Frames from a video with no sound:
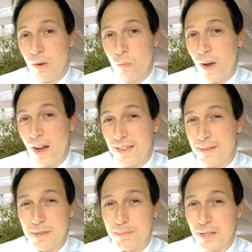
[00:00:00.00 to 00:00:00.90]
where
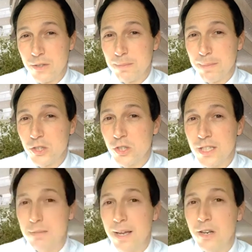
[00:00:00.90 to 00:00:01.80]
other medical
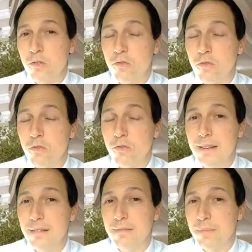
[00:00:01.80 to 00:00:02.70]
specialties may not
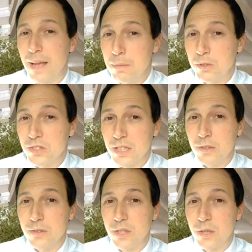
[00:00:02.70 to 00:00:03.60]
really be able
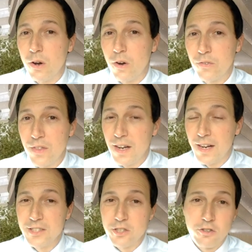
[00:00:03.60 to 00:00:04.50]
to. So often the
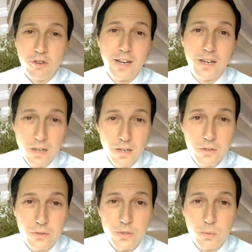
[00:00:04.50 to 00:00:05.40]
eyes are a great
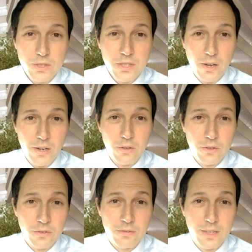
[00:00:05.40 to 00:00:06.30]
clue to what's going
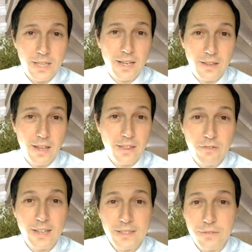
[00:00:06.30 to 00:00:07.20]
on in the
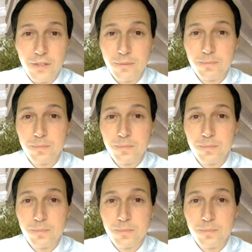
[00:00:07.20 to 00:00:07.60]
rest of you.